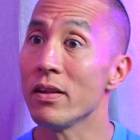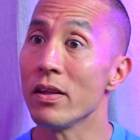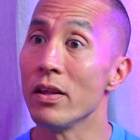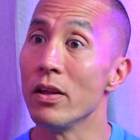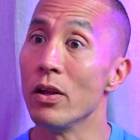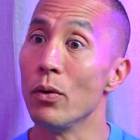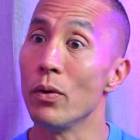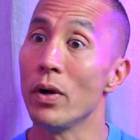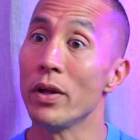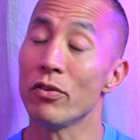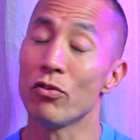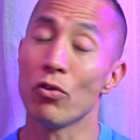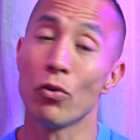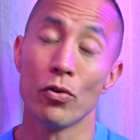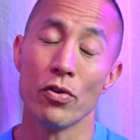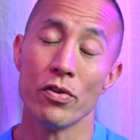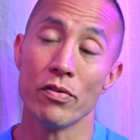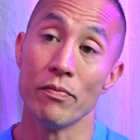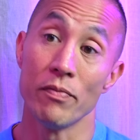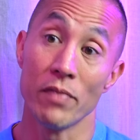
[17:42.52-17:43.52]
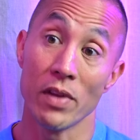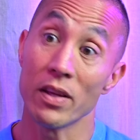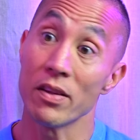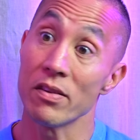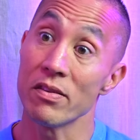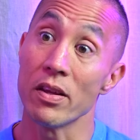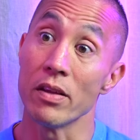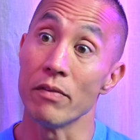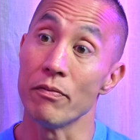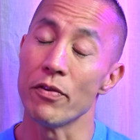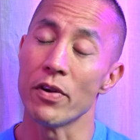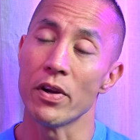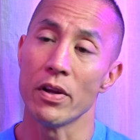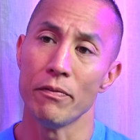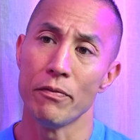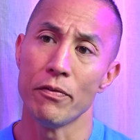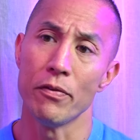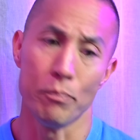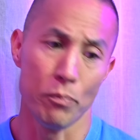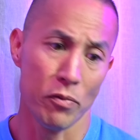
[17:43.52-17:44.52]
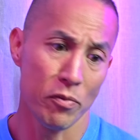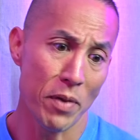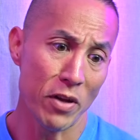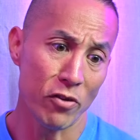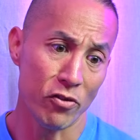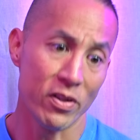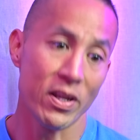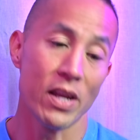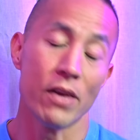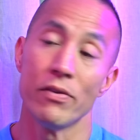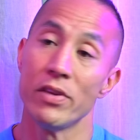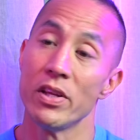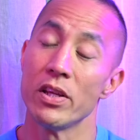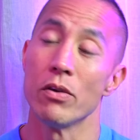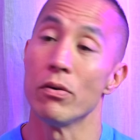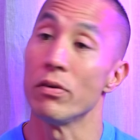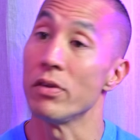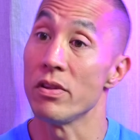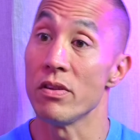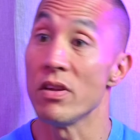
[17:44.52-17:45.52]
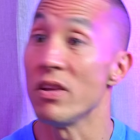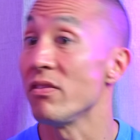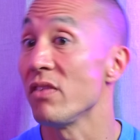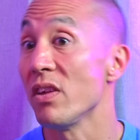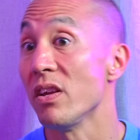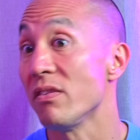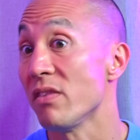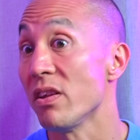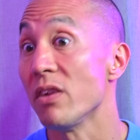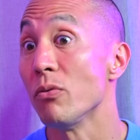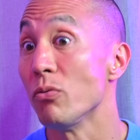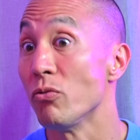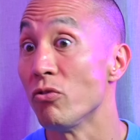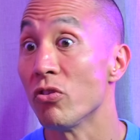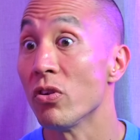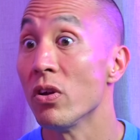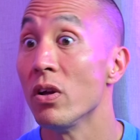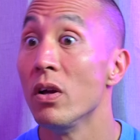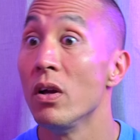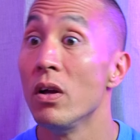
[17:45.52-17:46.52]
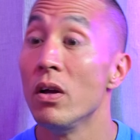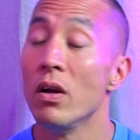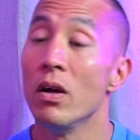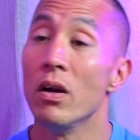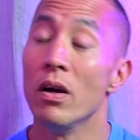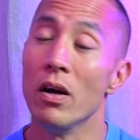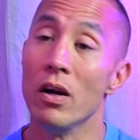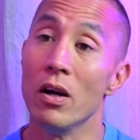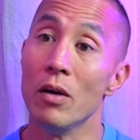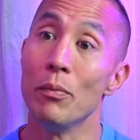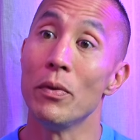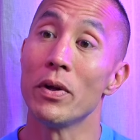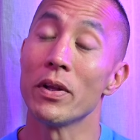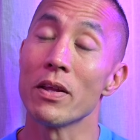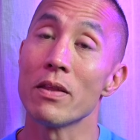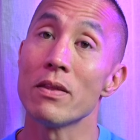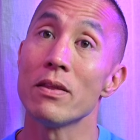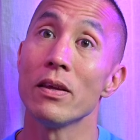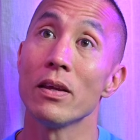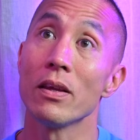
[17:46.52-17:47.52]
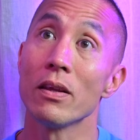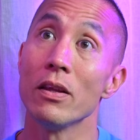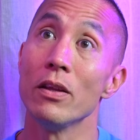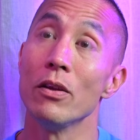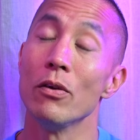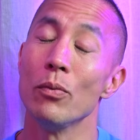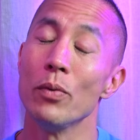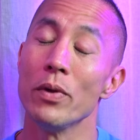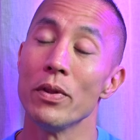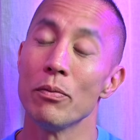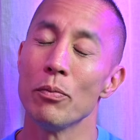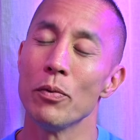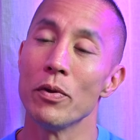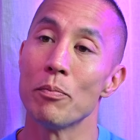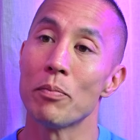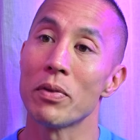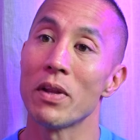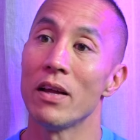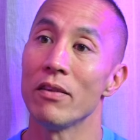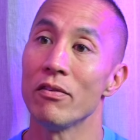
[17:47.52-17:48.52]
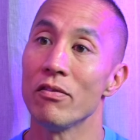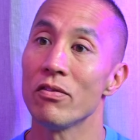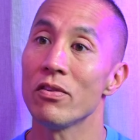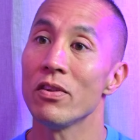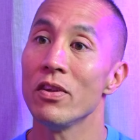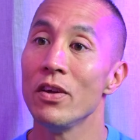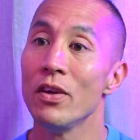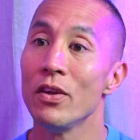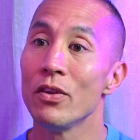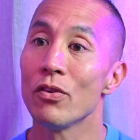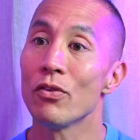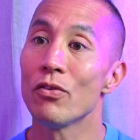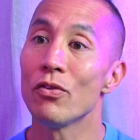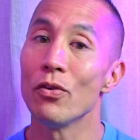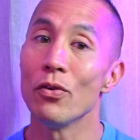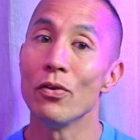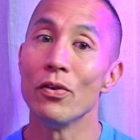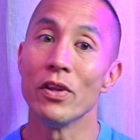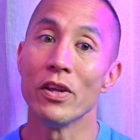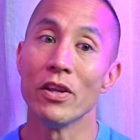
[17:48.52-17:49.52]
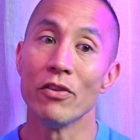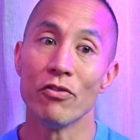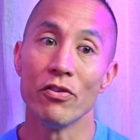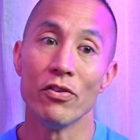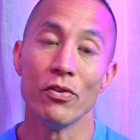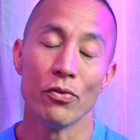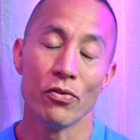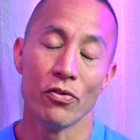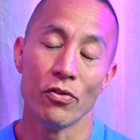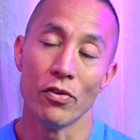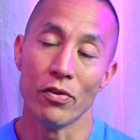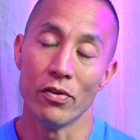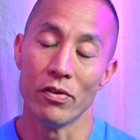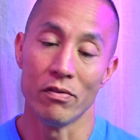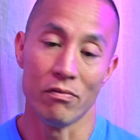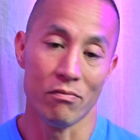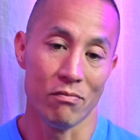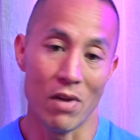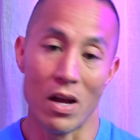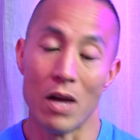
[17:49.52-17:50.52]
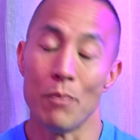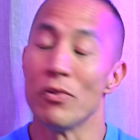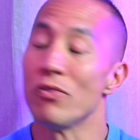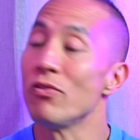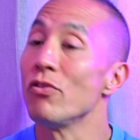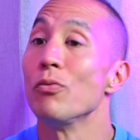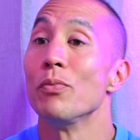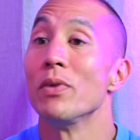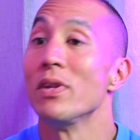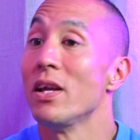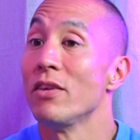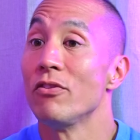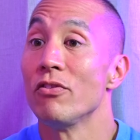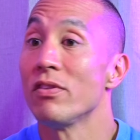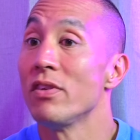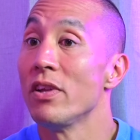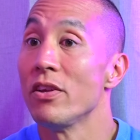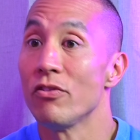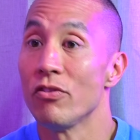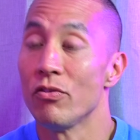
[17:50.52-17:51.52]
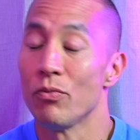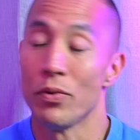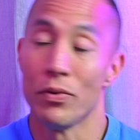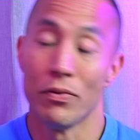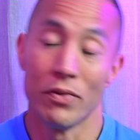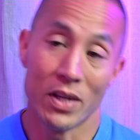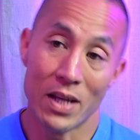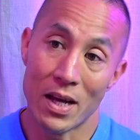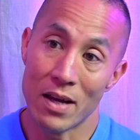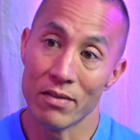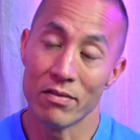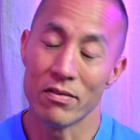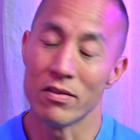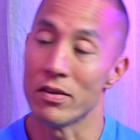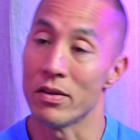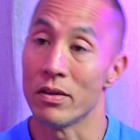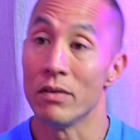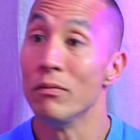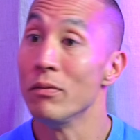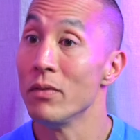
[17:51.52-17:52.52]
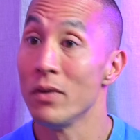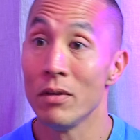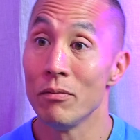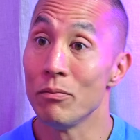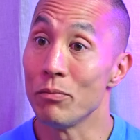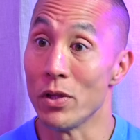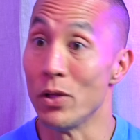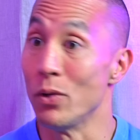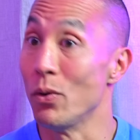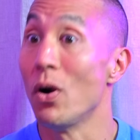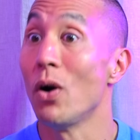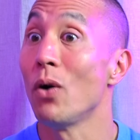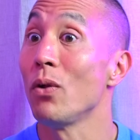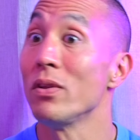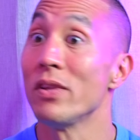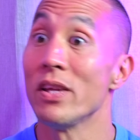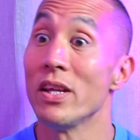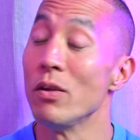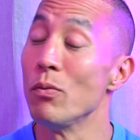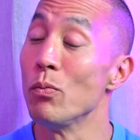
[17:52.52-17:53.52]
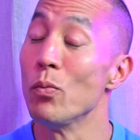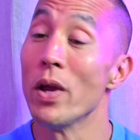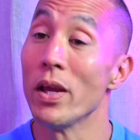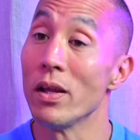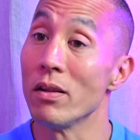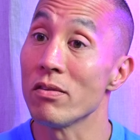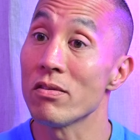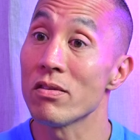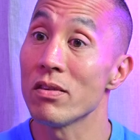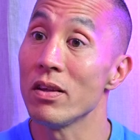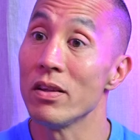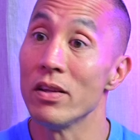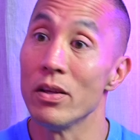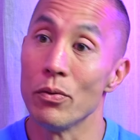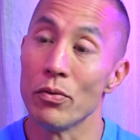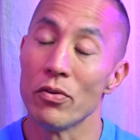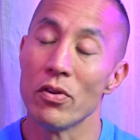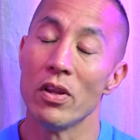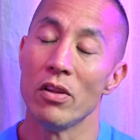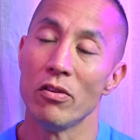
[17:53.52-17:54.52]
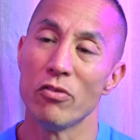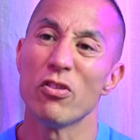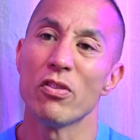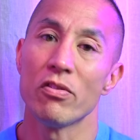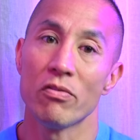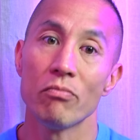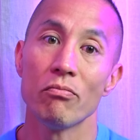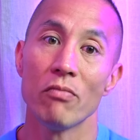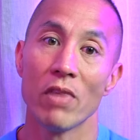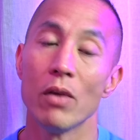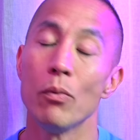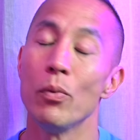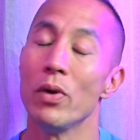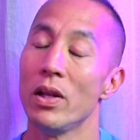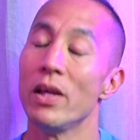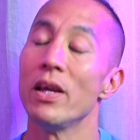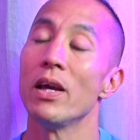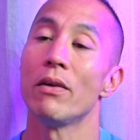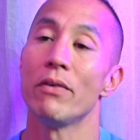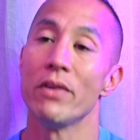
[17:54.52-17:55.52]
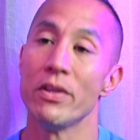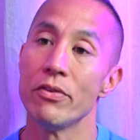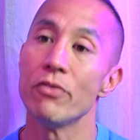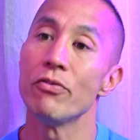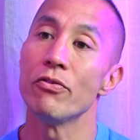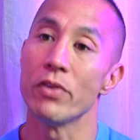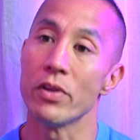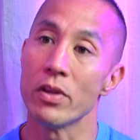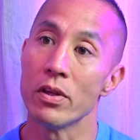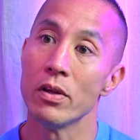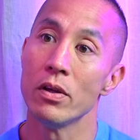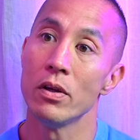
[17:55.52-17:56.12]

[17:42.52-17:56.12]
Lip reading: and tourism, like I say, for especially Cardigan, it's huge. And I think, with plans to certainly introduce certain, I'm assuming, legislations with regards to, holidaying in Wales, it will hit our industry.